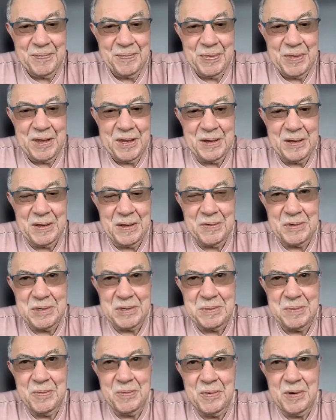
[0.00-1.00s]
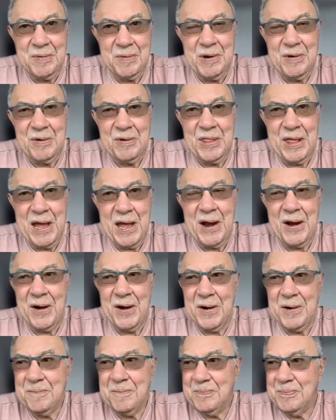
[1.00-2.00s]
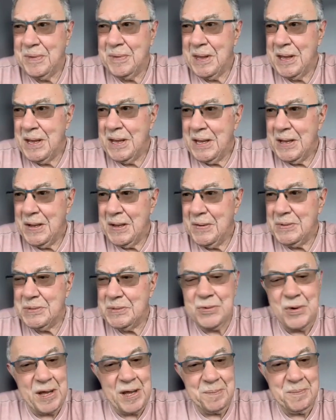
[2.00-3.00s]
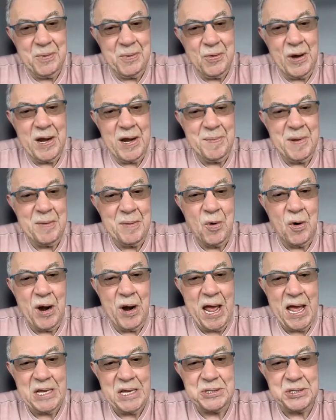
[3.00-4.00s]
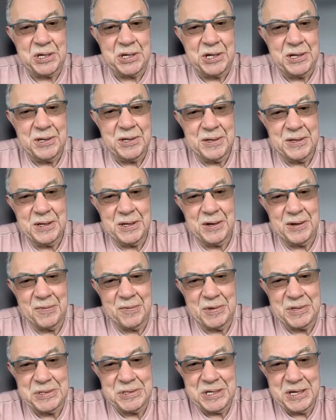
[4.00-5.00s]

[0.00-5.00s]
It was when we were there, it was quite a bit more hassle. There was